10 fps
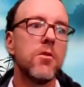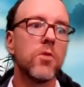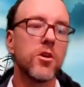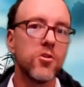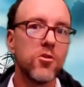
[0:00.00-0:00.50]

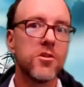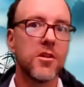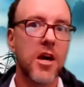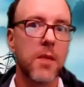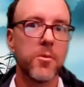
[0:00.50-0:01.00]
What
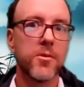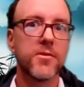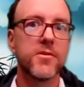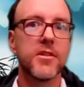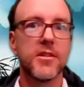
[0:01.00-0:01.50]
usually
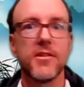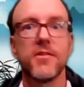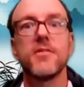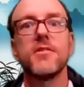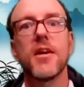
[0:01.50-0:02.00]
happens is
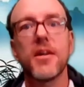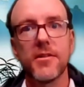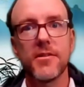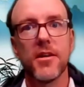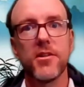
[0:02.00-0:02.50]
in the
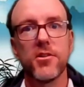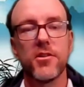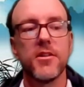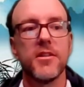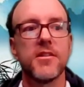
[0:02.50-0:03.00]
second
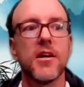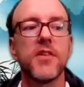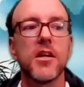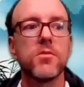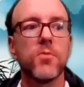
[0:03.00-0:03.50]
session is
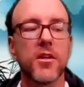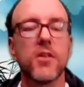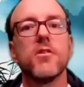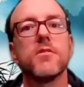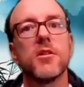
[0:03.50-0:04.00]
that that's when it
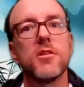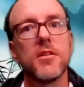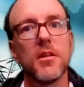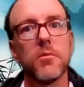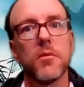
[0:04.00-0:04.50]
goes much
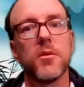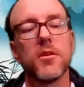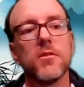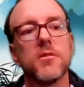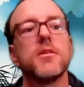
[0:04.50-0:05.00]
deeper
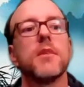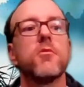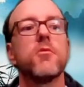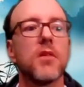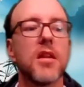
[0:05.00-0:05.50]
because they're
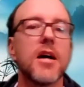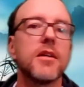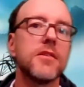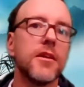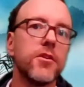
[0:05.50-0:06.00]
more
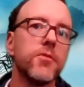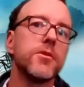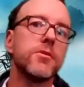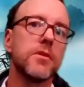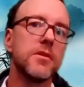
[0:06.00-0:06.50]
relaxed, they know
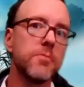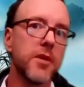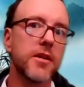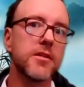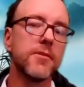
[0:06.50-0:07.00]
what to
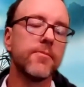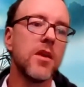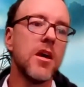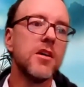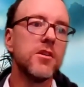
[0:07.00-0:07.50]
expect.
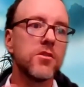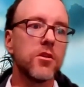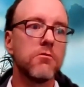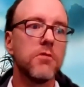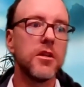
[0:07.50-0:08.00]

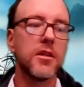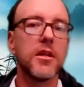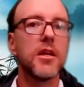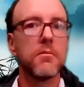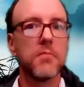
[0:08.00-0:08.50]
So you really
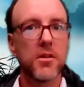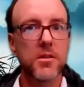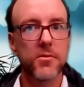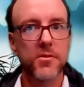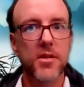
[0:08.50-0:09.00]
need
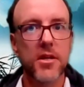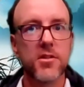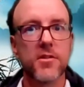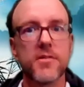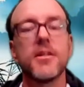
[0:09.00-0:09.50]
multiple
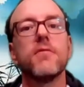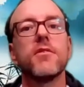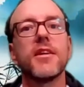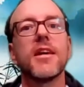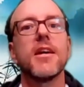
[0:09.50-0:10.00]
sessions to
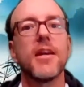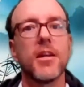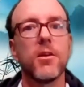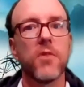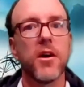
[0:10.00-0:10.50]
even get
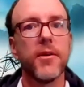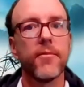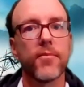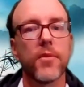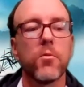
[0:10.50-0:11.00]
anywhere
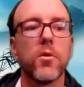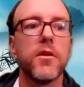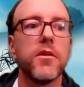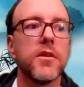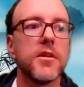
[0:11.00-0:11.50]

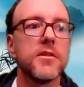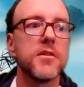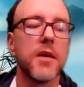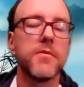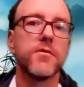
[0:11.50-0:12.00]
with these
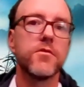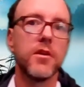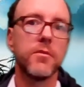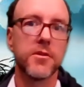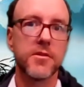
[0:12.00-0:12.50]
types of
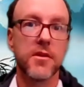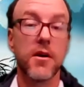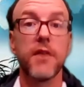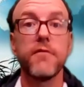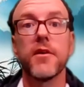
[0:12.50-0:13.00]
treatments,
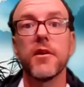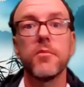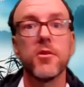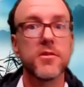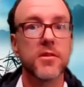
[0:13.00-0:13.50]
I
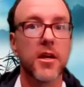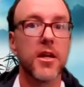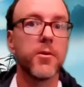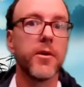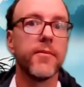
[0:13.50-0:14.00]
found personally
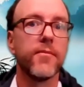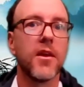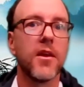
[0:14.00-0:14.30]
anyway.